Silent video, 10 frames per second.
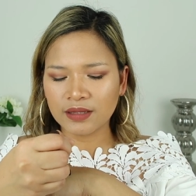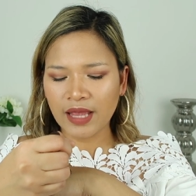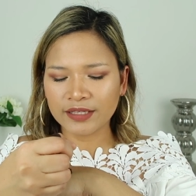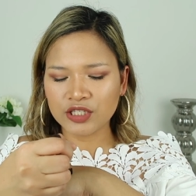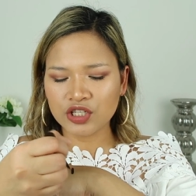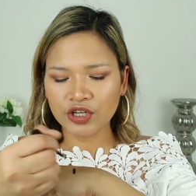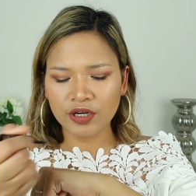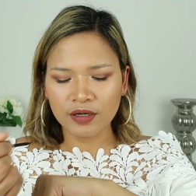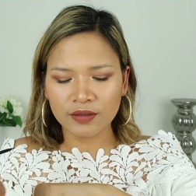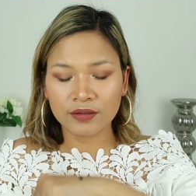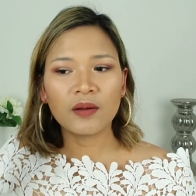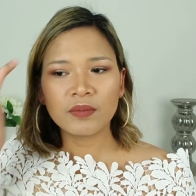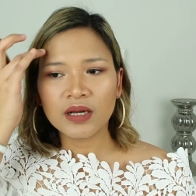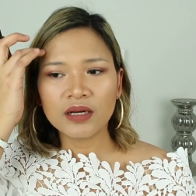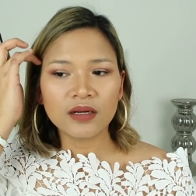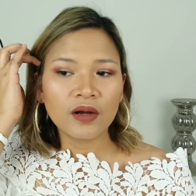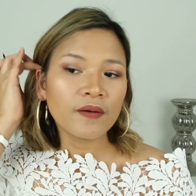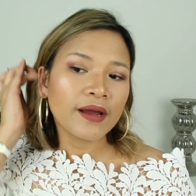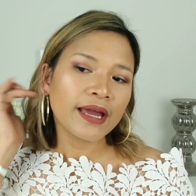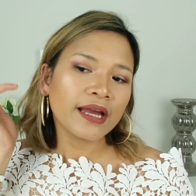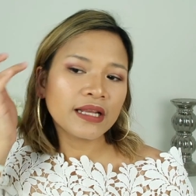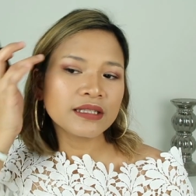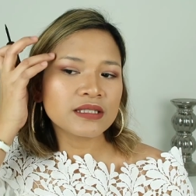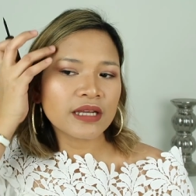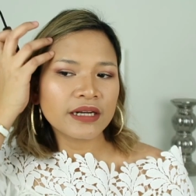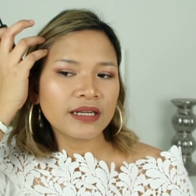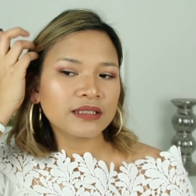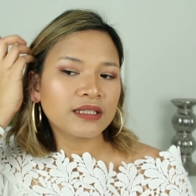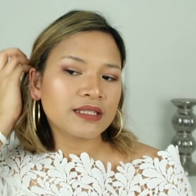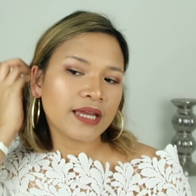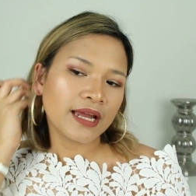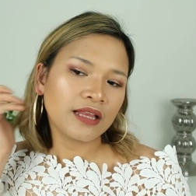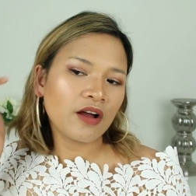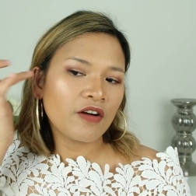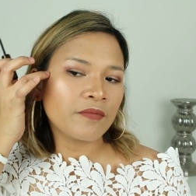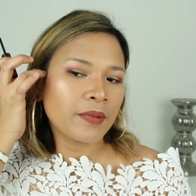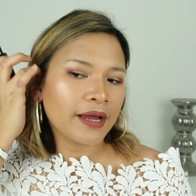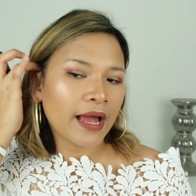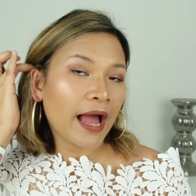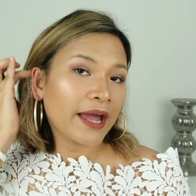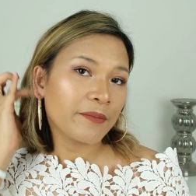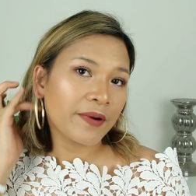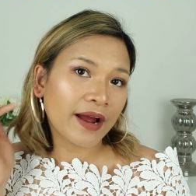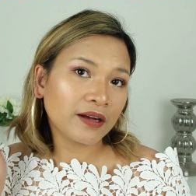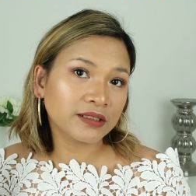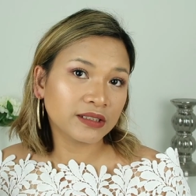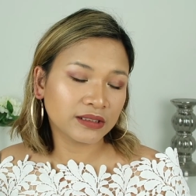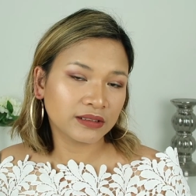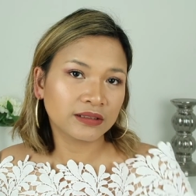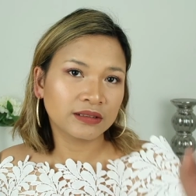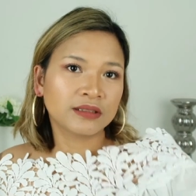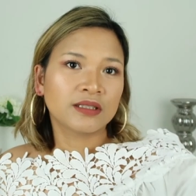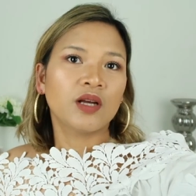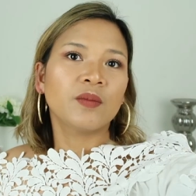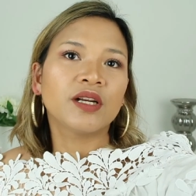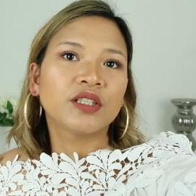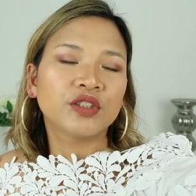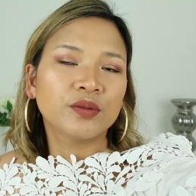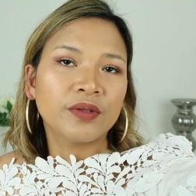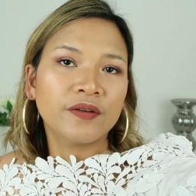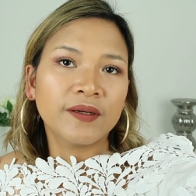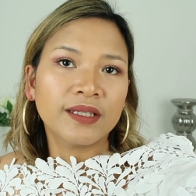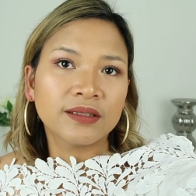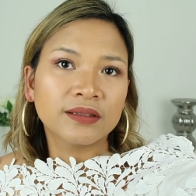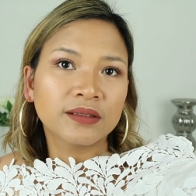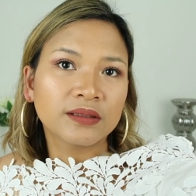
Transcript: texture I'm gonna go ahead and start at the tail of my eyebrows I'm gonna zoom you in